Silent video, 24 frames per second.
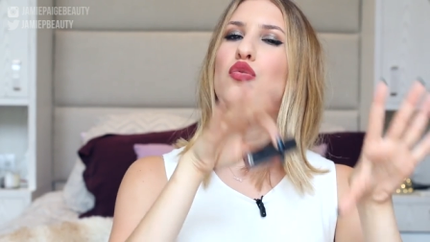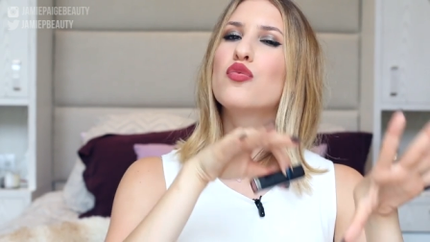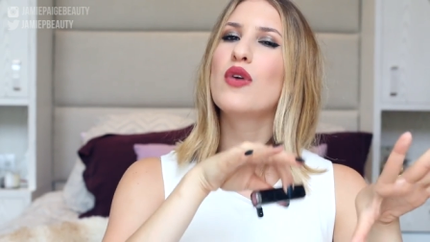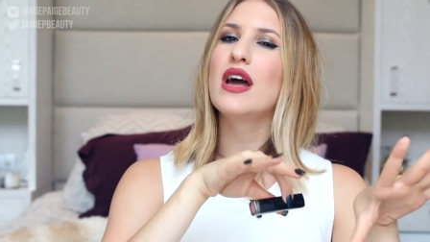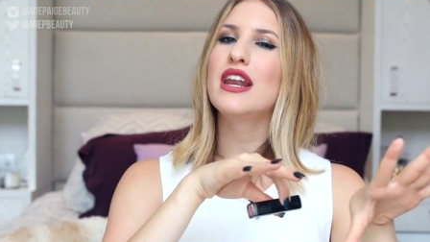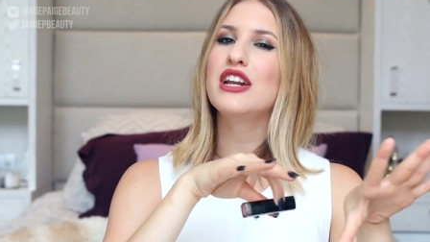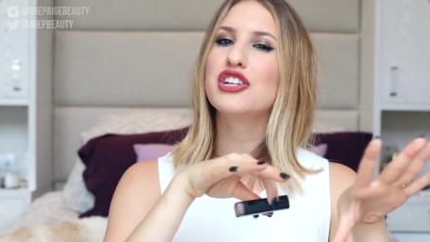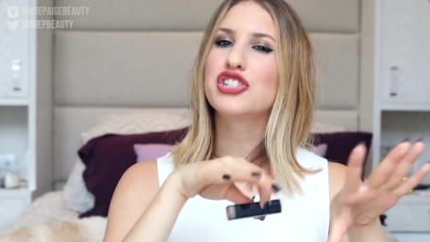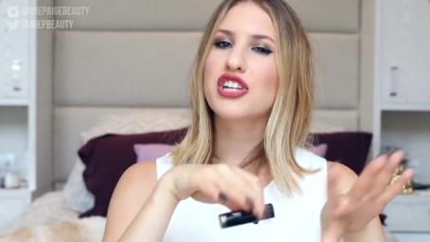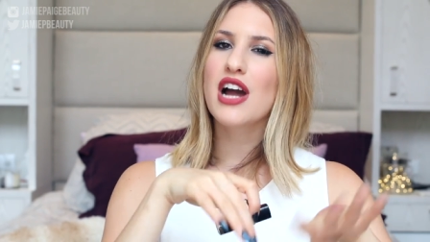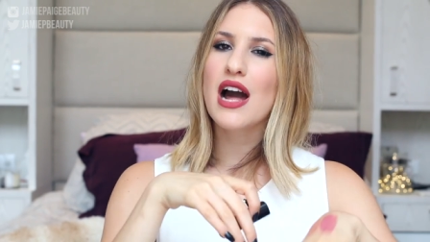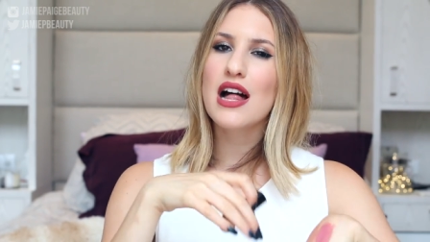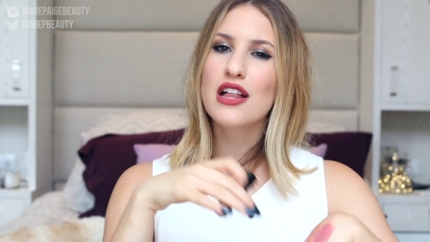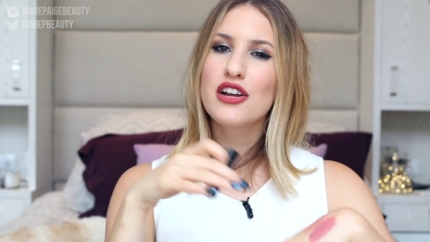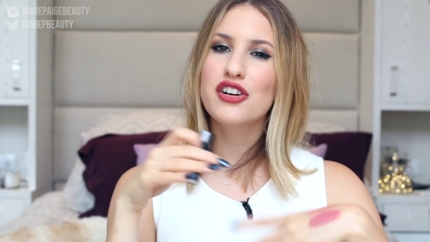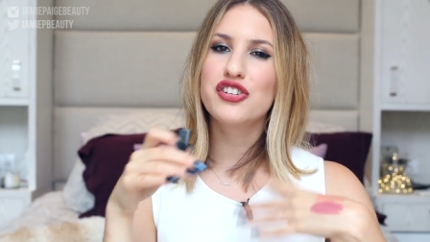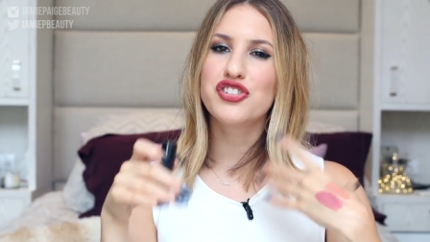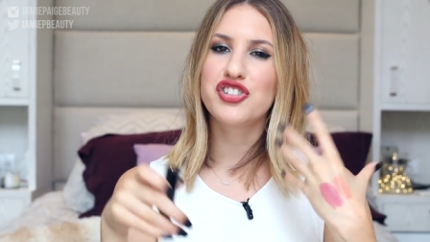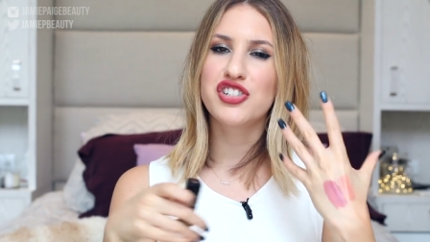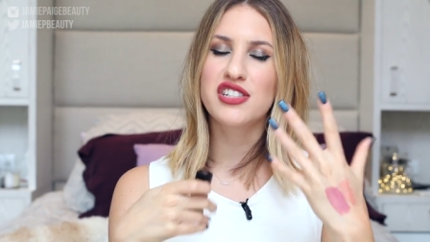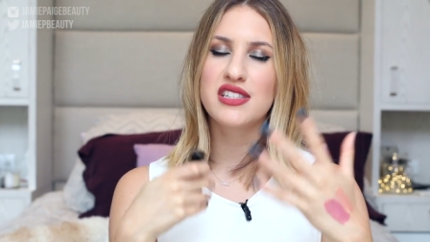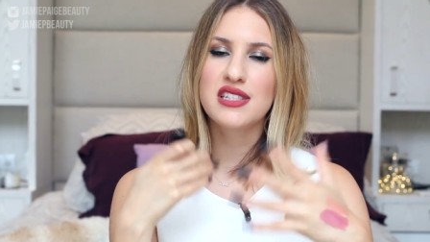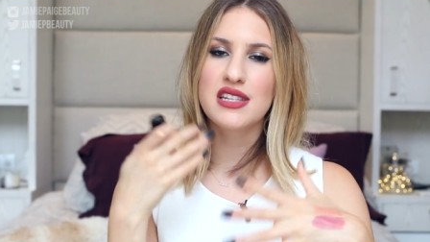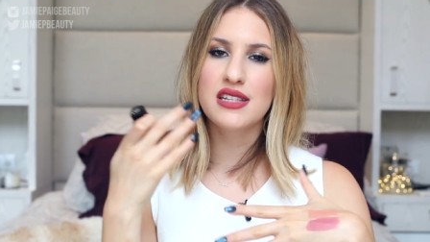reddish
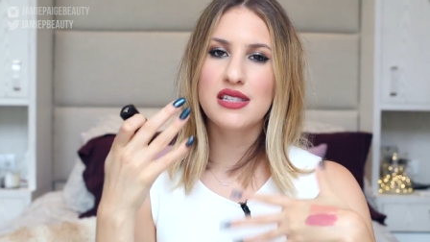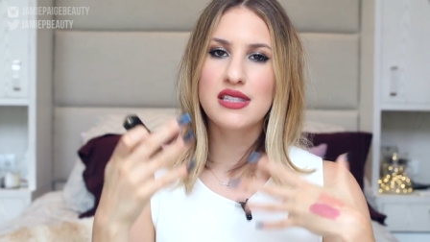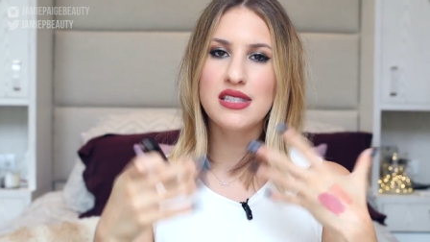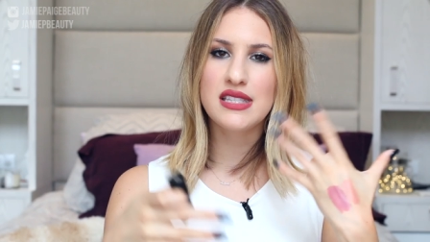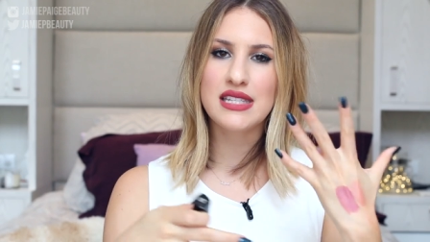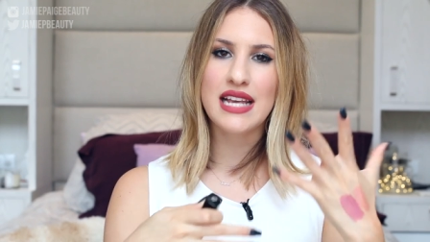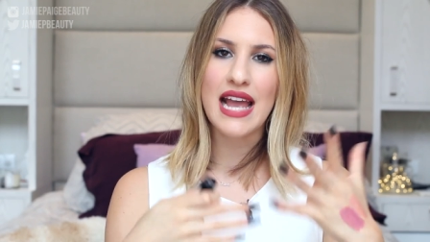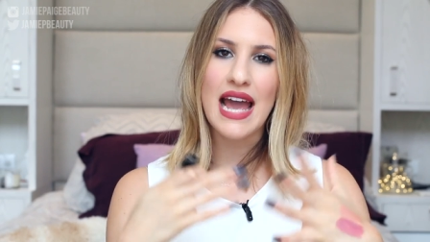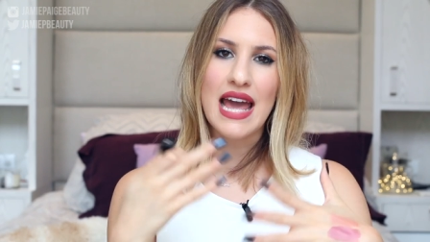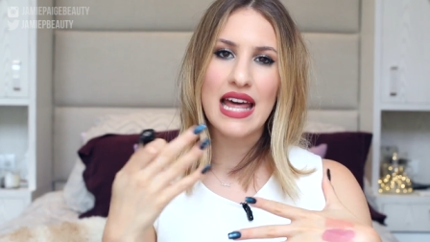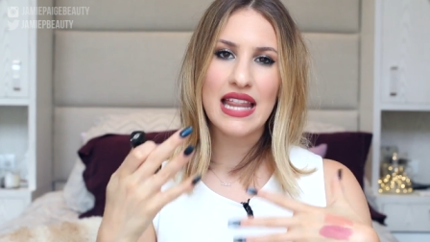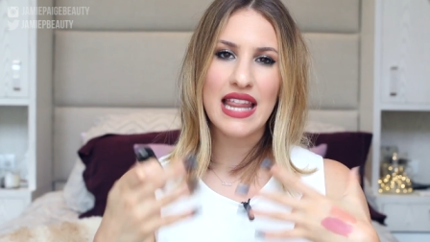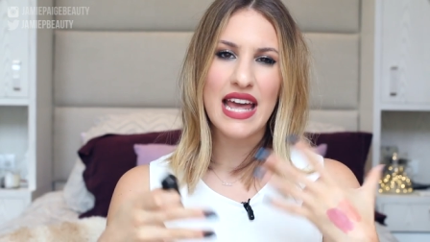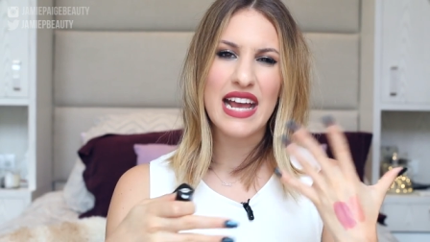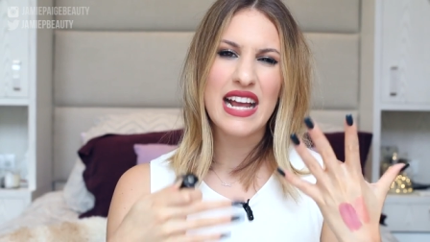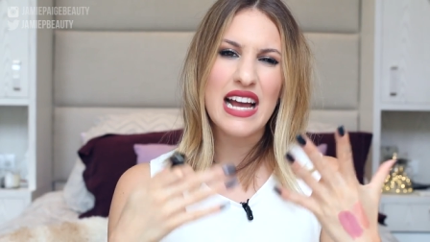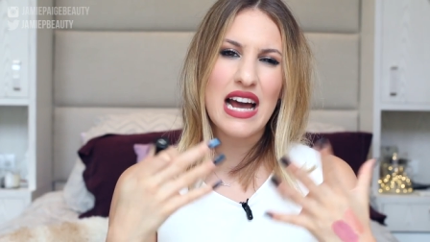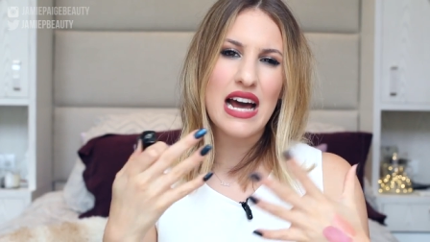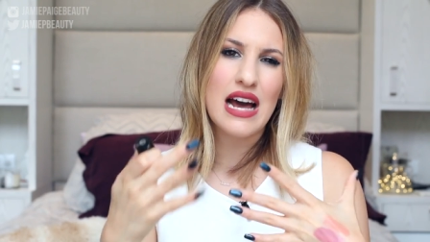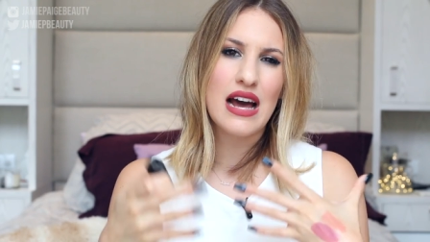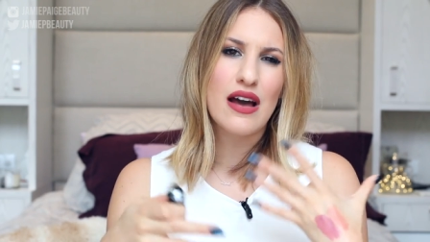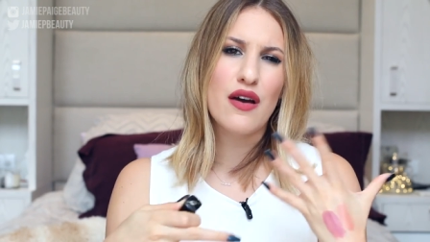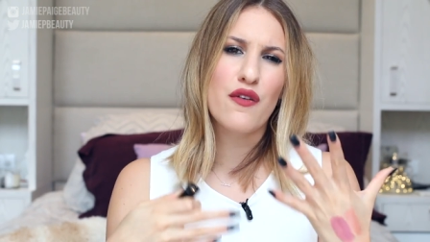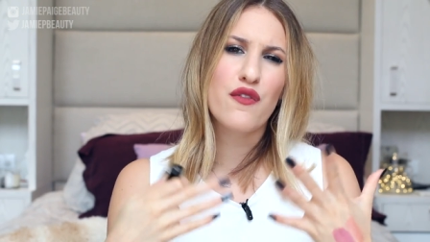color just to get like
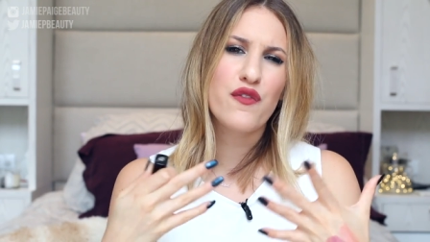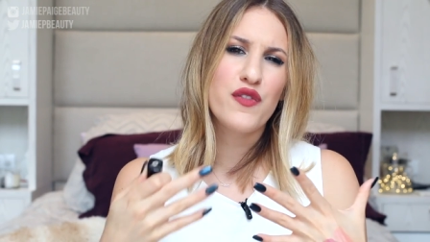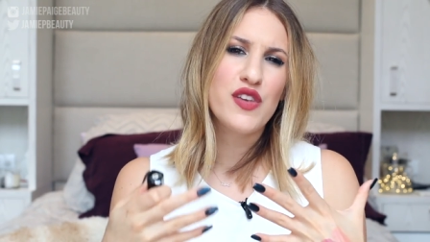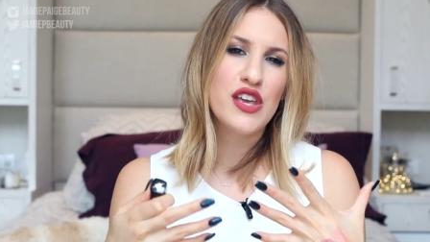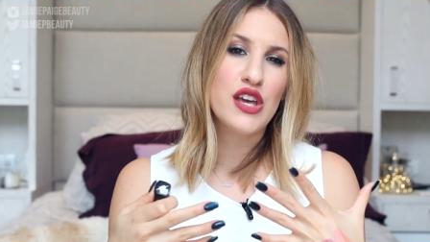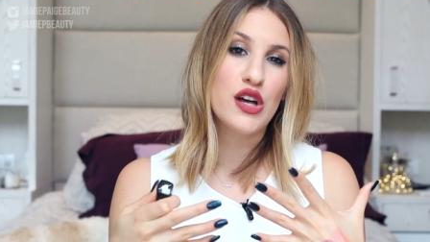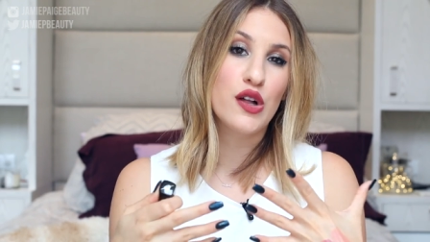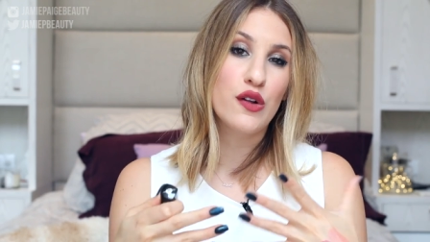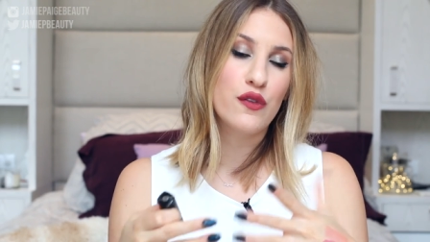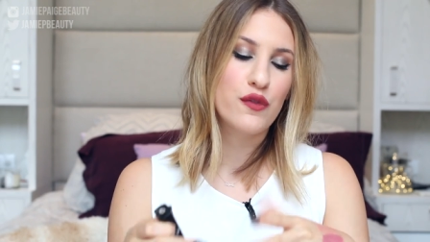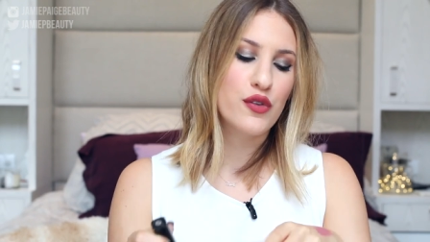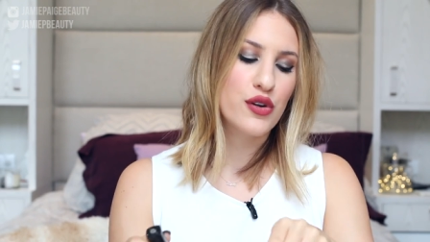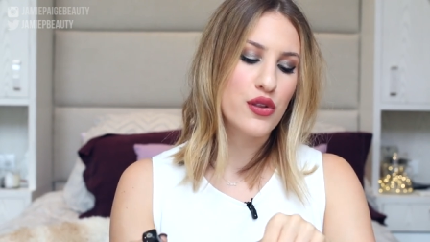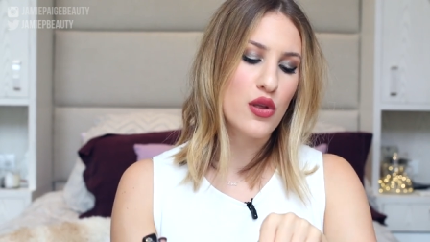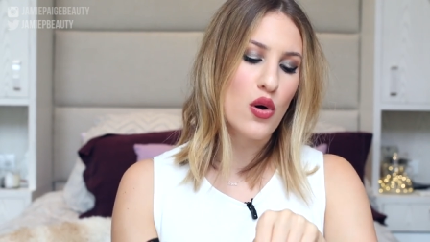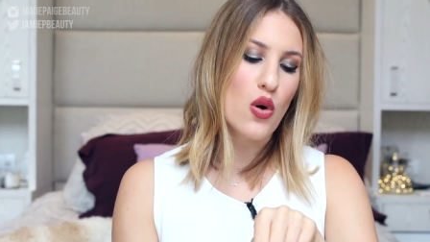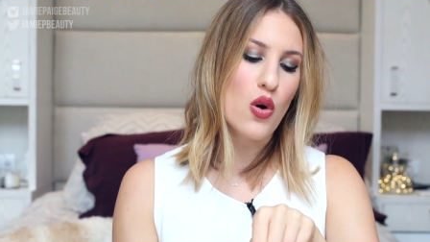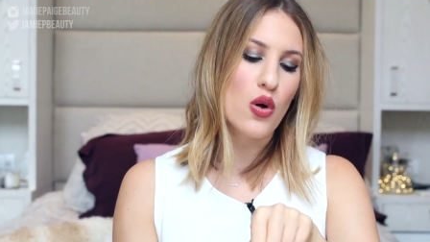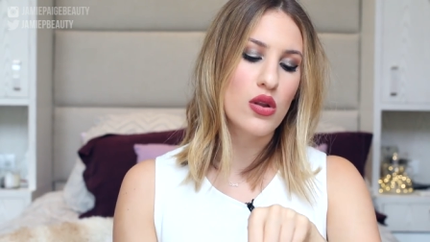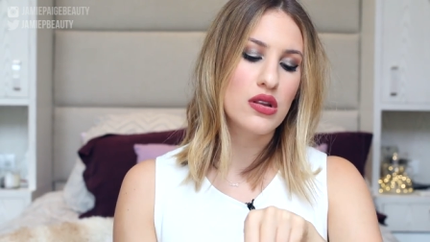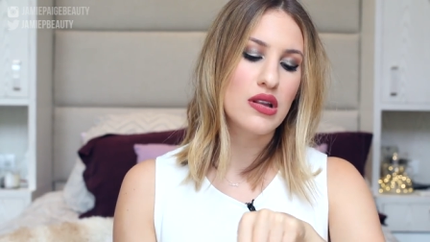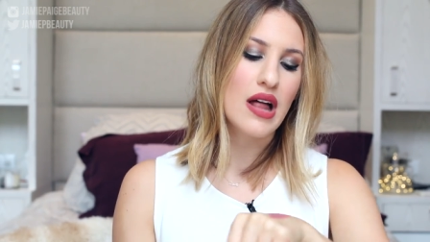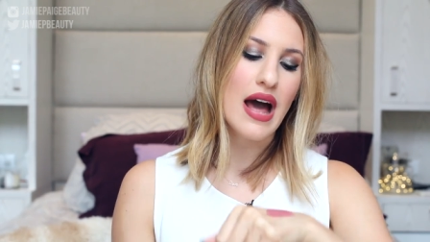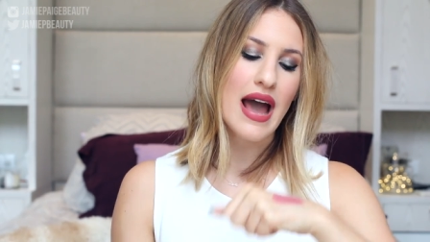a feel for the
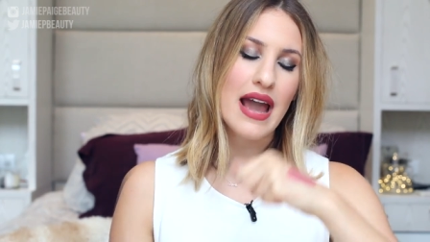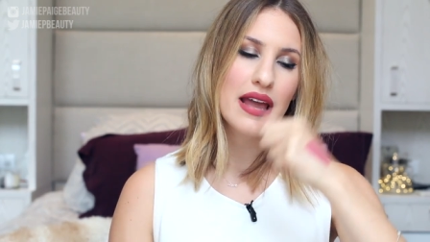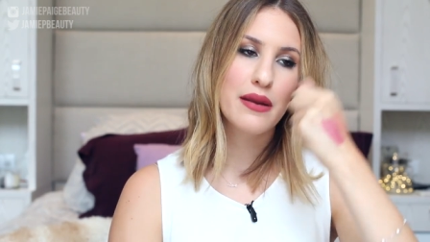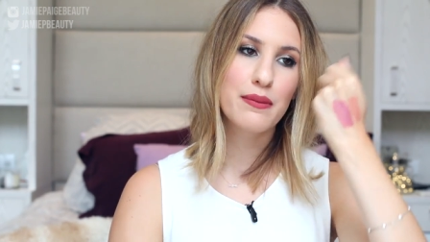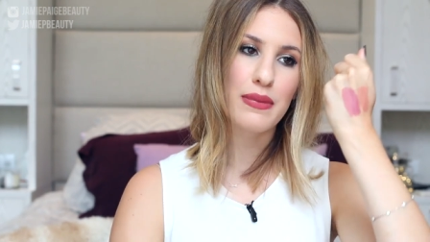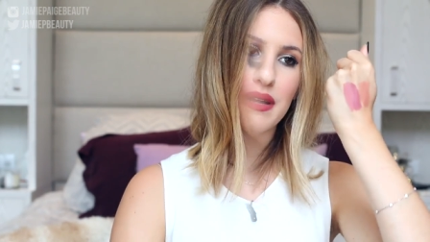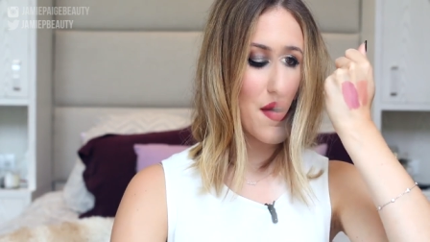whole line.